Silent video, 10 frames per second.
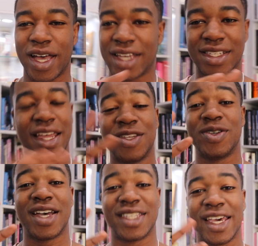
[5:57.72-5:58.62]
guys, I need you
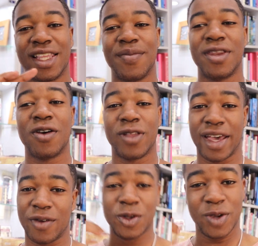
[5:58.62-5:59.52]
guys like let me know
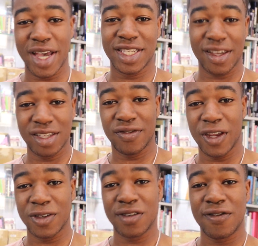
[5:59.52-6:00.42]
like what you guys think of this
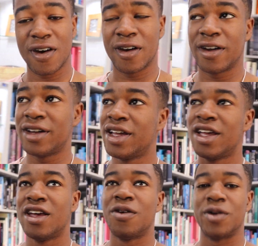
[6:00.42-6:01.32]
video so far,
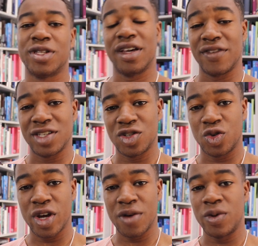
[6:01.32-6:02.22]
what you think of this
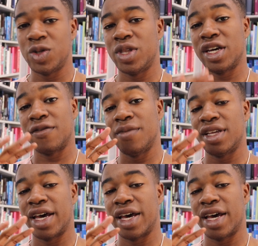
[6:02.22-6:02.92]
trip, what you think of me